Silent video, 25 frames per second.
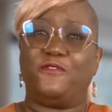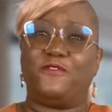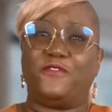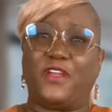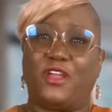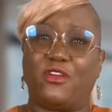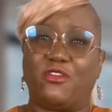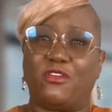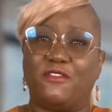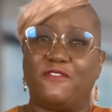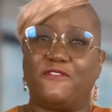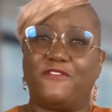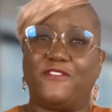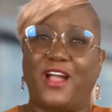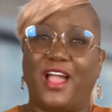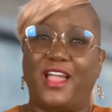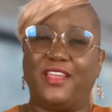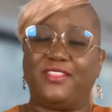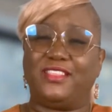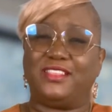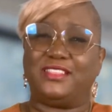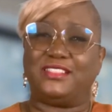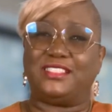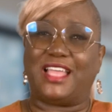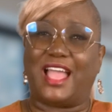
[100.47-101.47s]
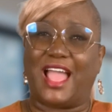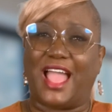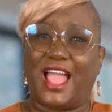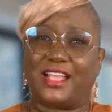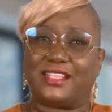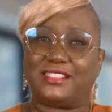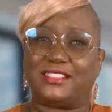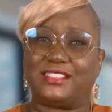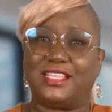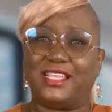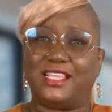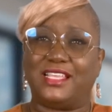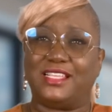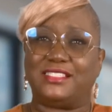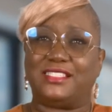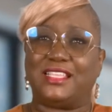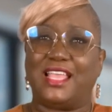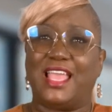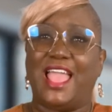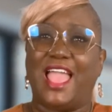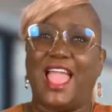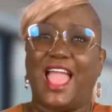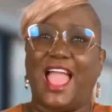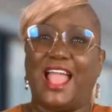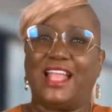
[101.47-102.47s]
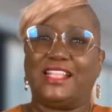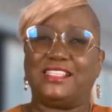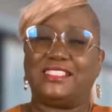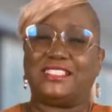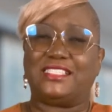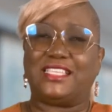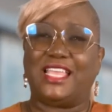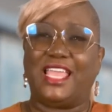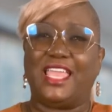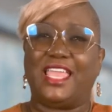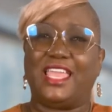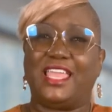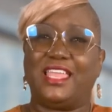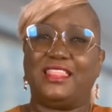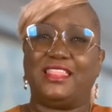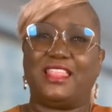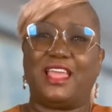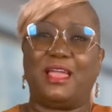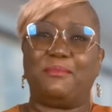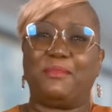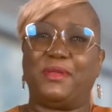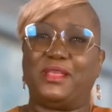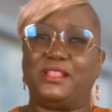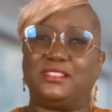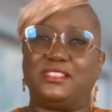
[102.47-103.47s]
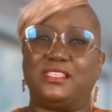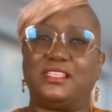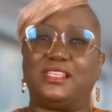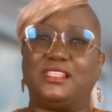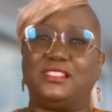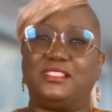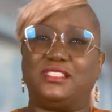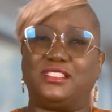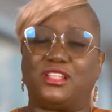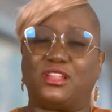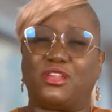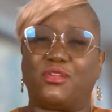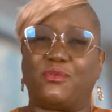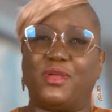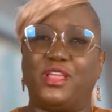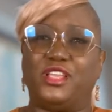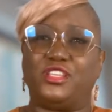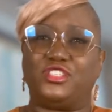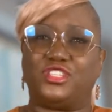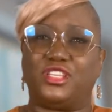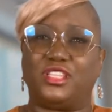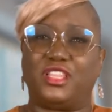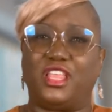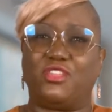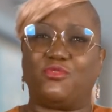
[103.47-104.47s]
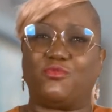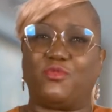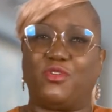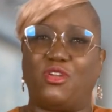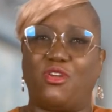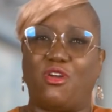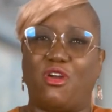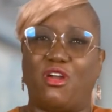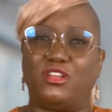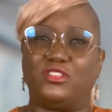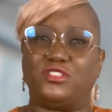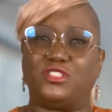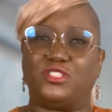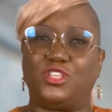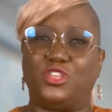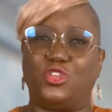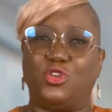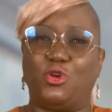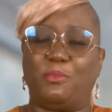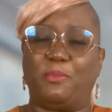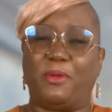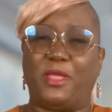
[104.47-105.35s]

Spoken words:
verified the taxes and taken them into consideration in regards to your